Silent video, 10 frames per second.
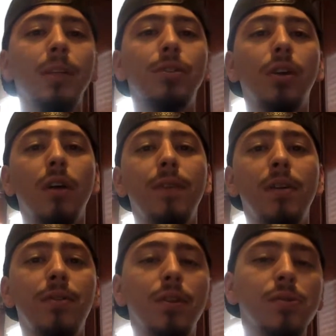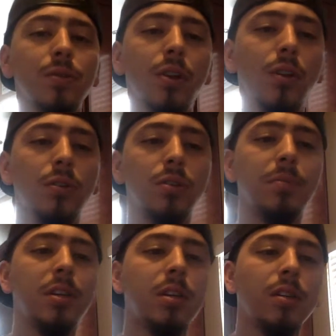So I found those all to
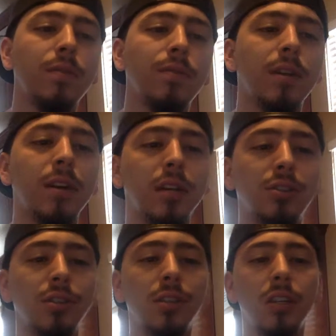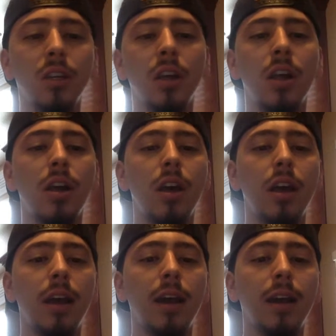be very interesting,
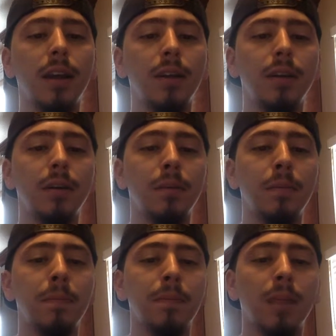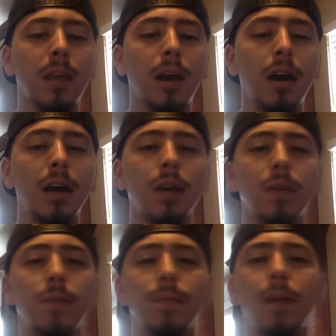and
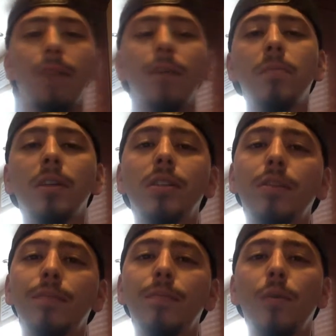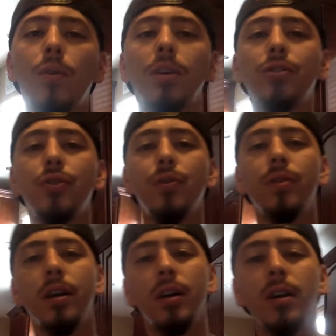I found myself more into
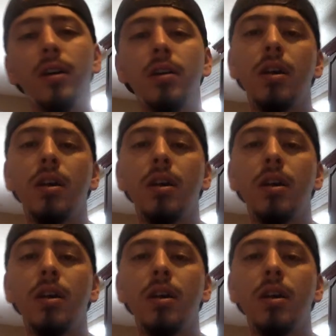the